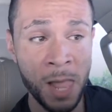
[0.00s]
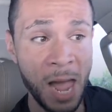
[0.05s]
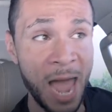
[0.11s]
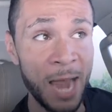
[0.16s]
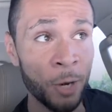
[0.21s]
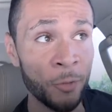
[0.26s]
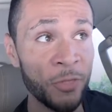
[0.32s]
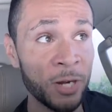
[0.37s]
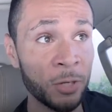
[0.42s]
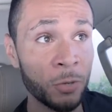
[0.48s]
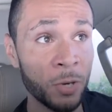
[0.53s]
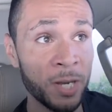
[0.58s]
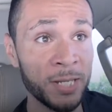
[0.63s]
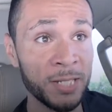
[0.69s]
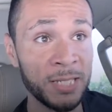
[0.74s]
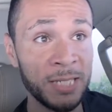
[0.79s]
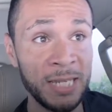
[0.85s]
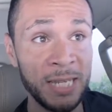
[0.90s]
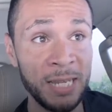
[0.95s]
I don't think we're going
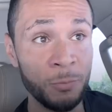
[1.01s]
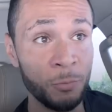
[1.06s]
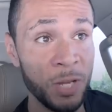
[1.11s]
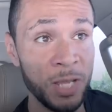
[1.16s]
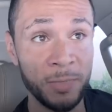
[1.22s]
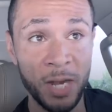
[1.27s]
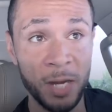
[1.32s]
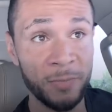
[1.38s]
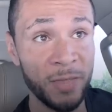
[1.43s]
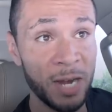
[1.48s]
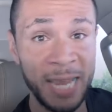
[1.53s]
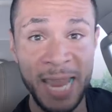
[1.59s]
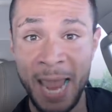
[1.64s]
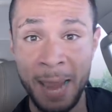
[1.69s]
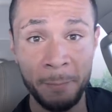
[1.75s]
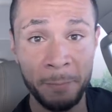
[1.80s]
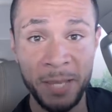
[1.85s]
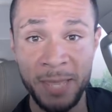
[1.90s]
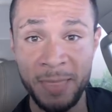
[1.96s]
to see, we, there, there
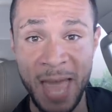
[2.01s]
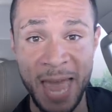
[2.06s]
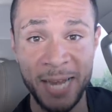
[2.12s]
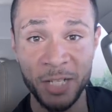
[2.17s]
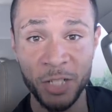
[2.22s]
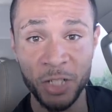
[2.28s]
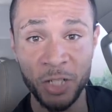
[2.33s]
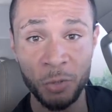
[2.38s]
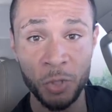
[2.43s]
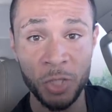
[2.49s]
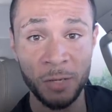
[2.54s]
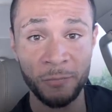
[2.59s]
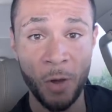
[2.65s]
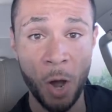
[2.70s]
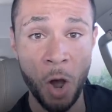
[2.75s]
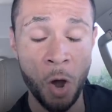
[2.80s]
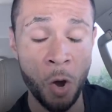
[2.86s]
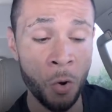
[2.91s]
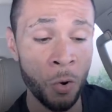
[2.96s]
can't be that excuse of,
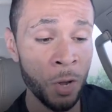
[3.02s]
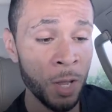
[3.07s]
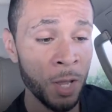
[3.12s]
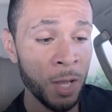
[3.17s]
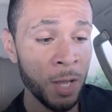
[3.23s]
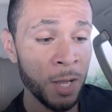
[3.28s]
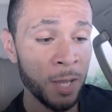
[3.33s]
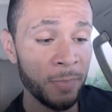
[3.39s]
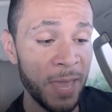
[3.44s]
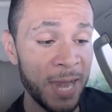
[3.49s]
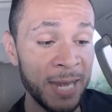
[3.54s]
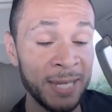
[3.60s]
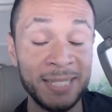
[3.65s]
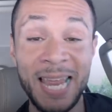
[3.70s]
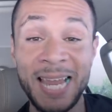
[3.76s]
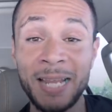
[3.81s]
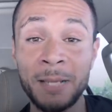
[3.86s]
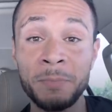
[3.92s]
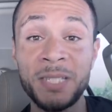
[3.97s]
oh, they
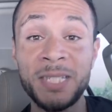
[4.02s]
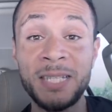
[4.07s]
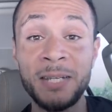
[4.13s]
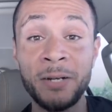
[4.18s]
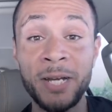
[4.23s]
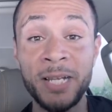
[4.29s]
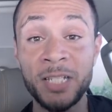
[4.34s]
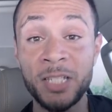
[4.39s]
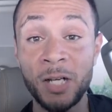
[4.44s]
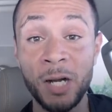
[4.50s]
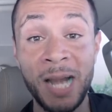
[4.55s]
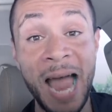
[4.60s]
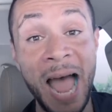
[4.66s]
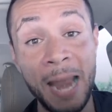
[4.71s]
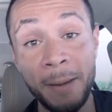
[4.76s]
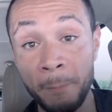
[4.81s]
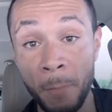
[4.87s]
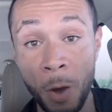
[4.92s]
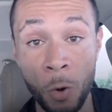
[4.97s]
didn't take them serious. They're
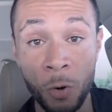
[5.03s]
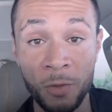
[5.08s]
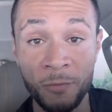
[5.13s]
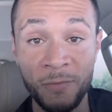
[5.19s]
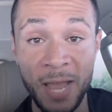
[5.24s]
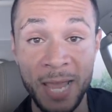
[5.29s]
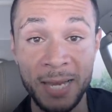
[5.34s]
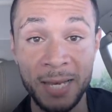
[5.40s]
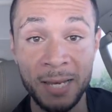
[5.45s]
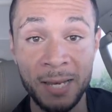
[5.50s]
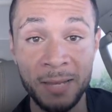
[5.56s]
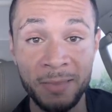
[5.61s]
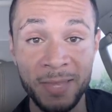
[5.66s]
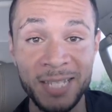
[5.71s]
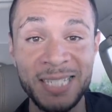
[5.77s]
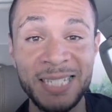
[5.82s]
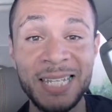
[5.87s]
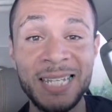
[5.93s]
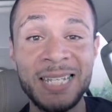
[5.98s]
not motivated.
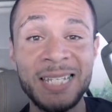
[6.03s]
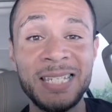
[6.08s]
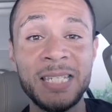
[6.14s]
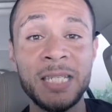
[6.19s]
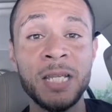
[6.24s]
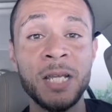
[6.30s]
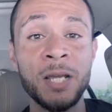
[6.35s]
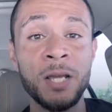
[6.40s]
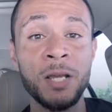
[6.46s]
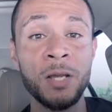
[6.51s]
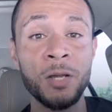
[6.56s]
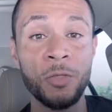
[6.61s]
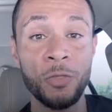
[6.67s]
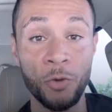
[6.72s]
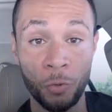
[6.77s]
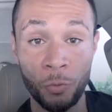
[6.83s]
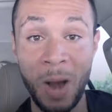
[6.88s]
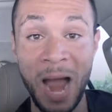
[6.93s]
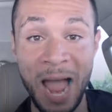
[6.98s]
This is
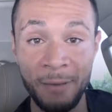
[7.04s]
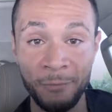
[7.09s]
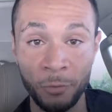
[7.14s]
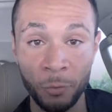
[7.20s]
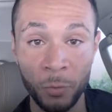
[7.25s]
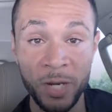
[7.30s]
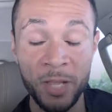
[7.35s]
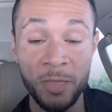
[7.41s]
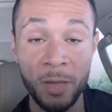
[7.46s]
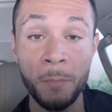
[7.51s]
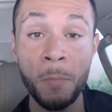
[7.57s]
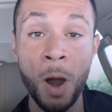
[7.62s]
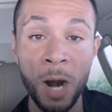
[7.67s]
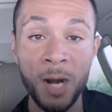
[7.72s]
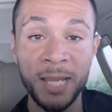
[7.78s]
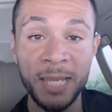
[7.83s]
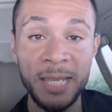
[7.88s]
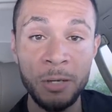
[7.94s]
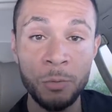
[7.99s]
the rivalry, the
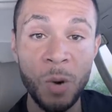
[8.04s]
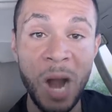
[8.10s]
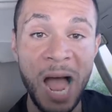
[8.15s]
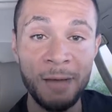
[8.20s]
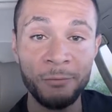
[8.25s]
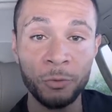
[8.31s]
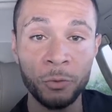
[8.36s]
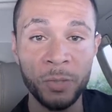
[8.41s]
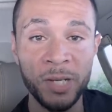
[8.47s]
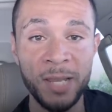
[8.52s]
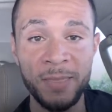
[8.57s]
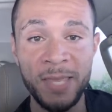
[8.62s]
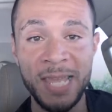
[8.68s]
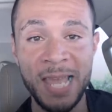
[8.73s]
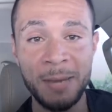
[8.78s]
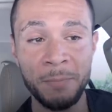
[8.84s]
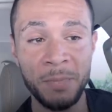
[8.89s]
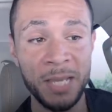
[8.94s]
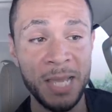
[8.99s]
marquee rivalry in
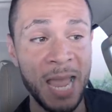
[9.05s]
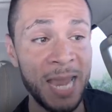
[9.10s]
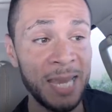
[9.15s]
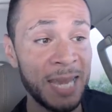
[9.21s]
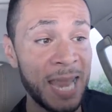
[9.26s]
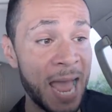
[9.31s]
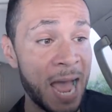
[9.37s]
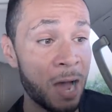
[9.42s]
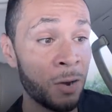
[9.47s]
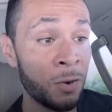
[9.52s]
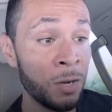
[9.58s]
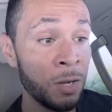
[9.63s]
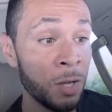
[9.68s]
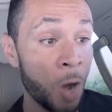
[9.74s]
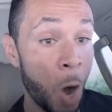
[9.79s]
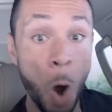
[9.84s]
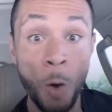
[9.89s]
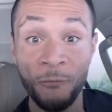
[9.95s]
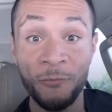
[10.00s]
the NBA now.
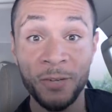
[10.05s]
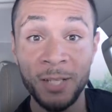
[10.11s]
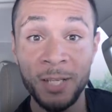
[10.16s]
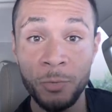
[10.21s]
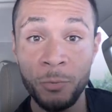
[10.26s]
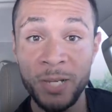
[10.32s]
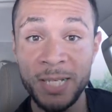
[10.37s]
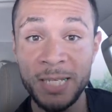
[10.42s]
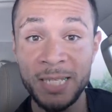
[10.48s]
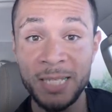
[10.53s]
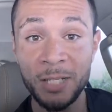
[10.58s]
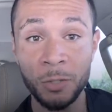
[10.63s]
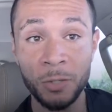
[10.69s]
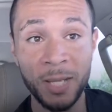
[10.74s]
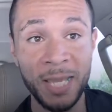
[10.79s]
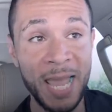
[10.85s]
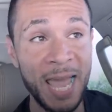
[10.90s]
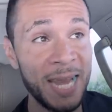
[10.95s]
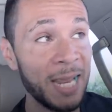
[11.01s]
Hopefully we
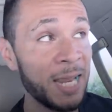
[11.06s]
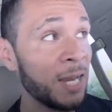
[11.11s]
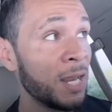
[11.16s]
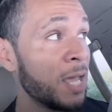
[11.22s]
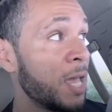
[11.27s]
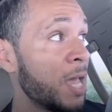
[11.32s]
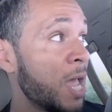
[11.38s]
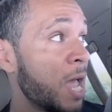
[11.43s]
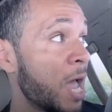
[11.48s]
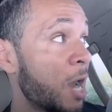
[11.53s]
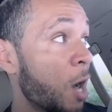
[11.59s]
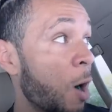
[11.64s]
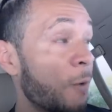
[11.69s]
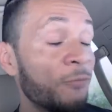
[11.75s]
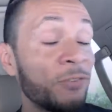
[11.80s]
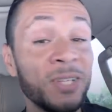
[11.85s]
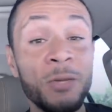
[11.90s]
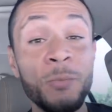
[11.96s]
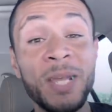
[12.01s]
still get it and
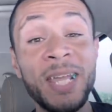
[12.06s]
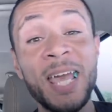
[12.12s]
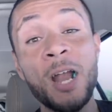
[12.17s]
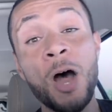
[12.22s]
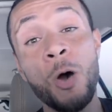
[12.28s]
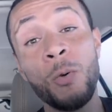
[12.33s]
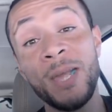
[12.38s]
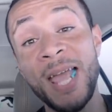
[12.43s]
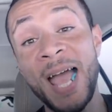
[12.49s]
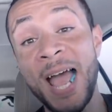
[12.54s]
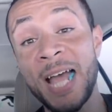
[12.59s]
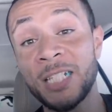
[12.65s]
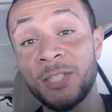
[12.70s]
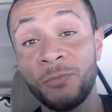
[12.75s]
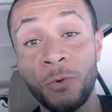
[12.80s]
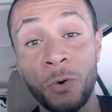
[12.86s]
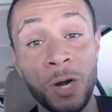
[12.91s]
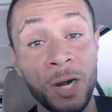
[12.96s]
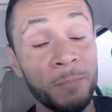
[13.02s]
hopefully we get all we
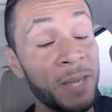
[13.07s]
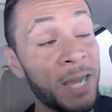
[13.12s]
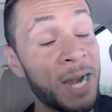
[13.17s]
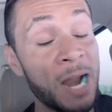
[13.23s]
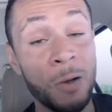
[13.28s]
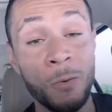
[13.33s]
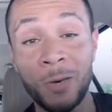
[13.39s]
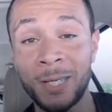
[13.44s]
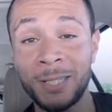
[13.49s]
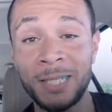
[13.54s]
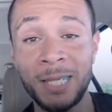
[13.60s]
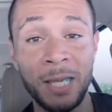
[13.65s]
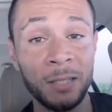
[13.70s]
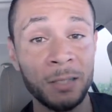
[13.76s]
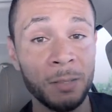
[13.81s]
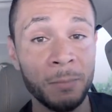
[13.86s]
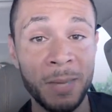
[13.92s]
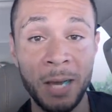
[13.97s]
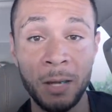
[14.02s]
asked for. And man, I want to
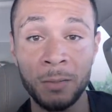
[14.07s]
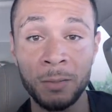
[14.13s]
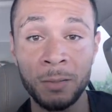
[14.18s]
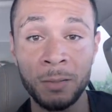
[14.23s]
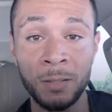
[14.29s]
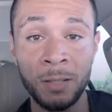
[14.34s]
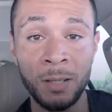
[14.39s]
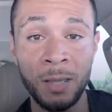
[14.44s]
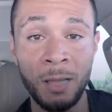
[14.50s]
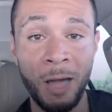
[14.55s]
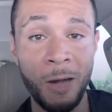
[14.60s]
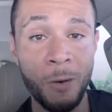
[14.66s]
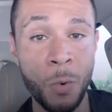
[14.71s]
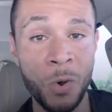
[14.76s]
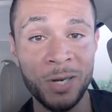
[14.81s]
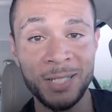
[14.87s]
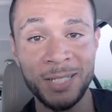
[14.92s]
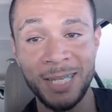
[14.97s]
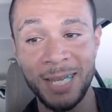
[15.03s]
take them out. I
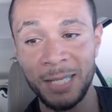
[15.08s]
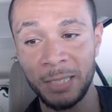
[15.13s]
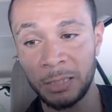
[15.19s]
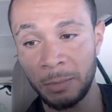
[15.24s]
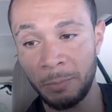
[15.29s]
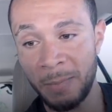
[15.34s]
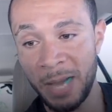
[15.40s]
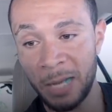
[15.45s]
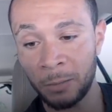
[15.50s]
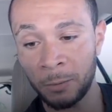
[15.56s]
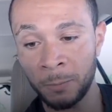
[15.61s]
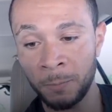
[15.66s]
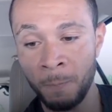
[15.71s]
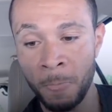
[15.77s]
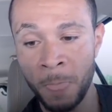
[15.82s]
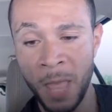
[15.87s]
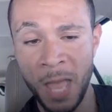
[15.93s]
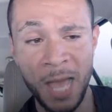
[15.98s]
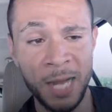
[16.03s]
want to take them out.
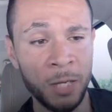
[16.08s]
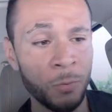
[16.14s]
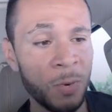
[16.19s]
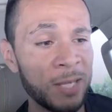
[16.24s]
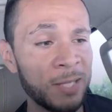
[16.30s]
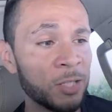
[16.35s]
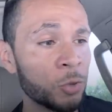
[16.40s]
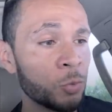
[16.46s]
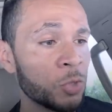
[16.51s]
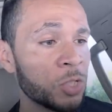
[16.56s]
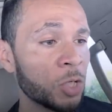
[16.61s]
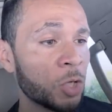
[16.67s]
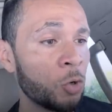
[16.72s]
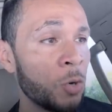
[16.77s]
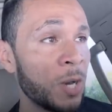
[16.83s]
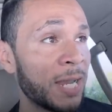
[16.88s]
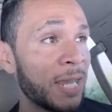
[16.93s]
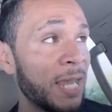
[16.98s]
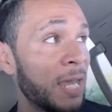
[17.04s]
Anyway, this was a
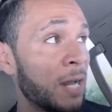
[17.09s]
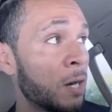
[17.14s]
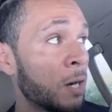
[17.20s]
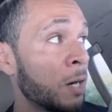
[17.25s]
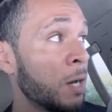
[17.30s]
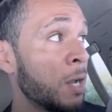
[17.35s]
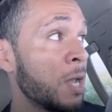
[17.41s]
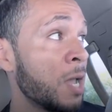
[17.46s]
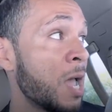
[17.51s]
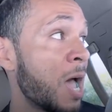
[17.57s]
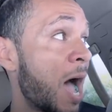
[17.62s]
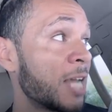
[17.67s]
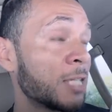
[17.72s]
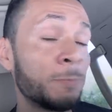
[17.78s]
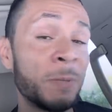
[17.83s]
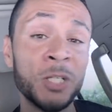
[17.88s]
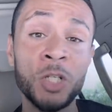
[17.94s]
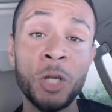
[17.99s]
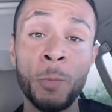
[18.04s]
quick hitter. I
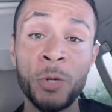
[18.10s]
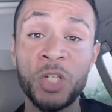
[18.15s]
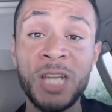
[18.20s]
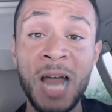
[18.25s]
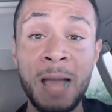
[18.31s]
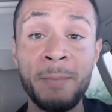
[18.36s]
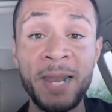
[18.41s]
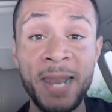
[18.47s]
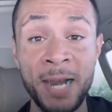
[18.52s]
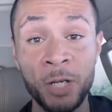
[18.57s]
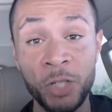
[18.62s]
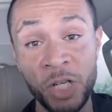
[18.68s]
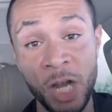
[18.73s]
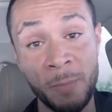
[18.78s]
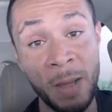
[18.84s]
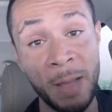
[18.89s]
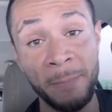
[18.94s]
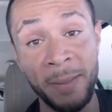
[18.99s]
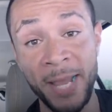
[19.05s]
spent so much time and energy
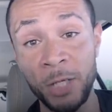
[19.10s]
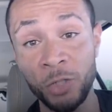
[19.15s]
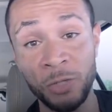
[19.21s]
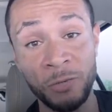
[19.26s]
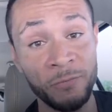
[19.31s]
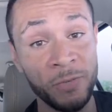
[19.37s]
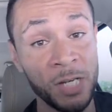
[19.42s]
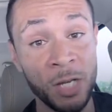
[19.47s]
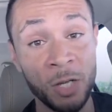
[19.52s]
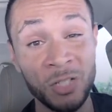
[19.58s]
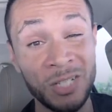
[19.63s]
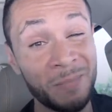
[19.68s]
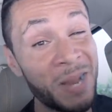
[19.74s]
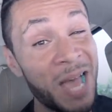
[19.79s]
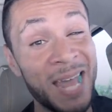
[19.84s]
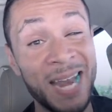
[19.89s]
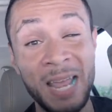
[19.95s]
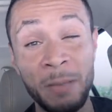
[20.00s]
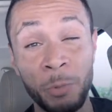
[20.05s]
on my Patreon videos. I'm
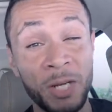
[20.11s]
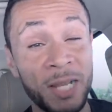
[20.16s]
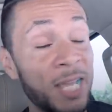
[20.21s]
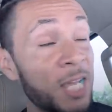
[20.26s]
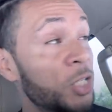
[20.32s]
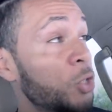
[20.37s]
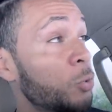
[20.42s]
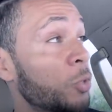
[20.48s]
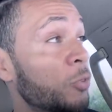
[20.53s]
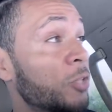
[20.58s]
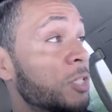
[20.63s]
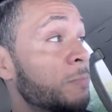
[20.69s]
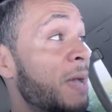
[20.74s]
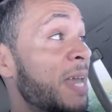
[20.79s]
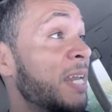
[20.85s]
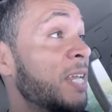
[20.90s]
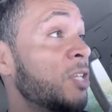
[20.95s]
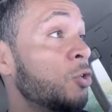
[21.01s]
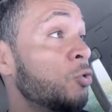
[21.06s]
not able to hit you with as
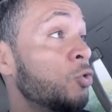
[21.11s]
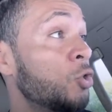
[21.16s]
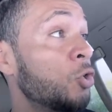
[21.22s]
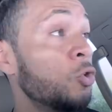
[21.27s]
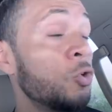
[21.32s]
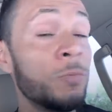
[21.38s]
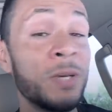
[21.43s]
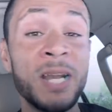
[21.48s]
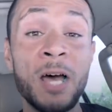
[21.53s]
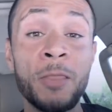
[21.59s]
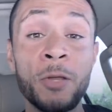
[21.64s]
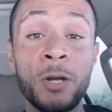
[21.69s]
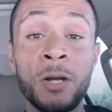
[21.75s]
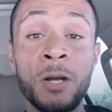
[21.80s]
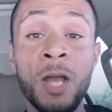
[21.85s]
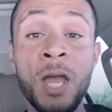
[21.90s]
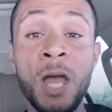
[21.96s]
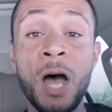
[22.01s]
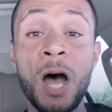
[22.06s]
many YouTube and
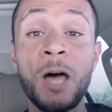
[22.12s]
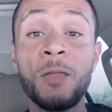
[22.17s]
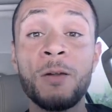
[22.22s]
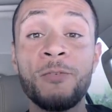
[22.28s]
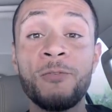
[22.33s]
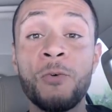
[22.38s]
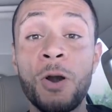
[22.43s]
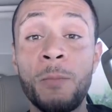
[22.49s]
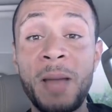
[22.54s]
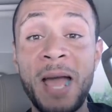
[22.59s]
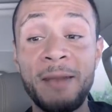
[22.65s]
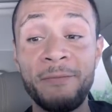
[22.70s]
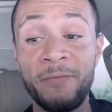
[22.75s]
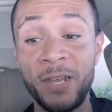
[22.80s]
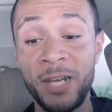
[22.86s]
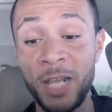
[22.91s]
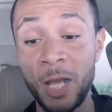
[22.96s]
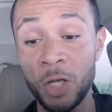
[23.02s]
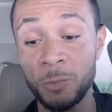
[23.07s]
other, other format
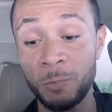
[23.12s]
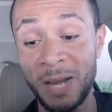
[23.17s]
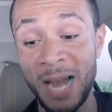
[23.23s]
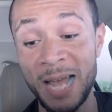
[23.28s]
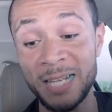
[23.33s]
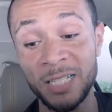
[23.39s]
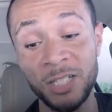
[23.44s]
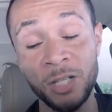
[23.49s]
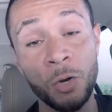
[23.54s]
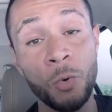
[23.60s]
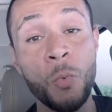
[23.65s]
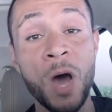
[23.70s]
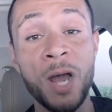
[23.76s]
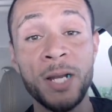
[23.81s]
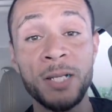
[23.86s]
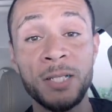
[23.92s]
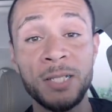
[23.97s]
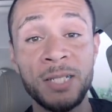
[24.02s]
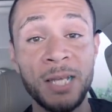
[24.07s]
videos, but I still
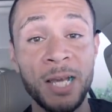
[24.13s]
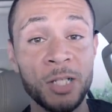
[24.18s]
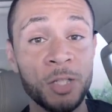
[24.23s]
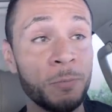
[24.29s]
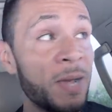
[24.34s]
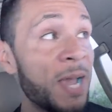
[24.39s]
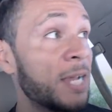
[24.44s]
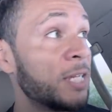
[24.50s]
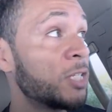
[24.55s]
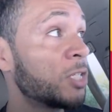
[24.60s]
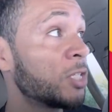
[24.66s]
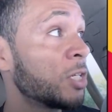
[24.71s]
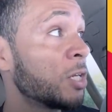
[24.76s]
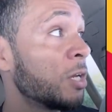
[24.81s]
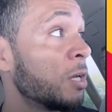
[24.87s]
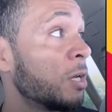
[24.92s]
wanted to touch base